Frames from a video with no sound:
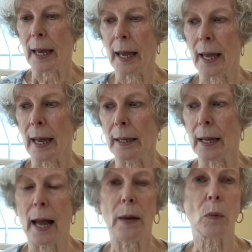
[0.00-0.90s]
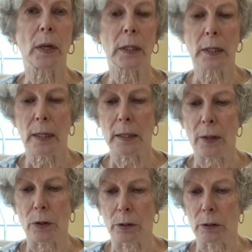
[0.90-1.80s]
And I wanted
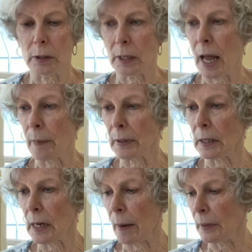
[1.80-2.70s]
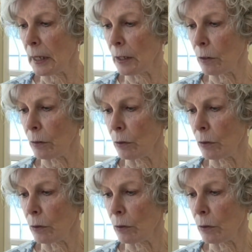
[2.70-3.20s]
another common denominator.